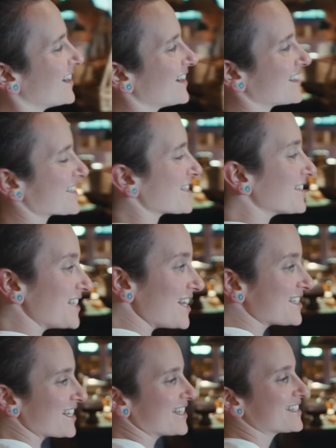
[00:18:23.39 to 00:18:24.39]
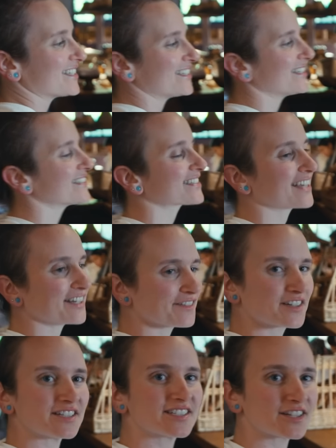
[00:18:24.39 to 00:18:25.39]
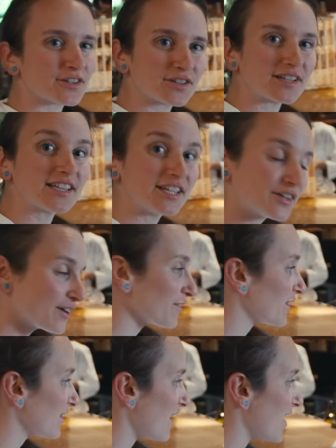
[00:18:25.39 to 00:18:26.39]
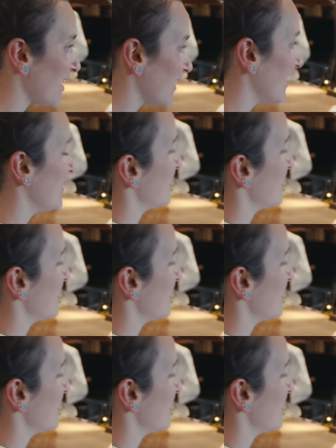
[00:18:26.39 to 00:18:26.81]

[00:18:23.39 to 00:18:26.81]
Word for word: The saute station is kind of considered the leader of the line.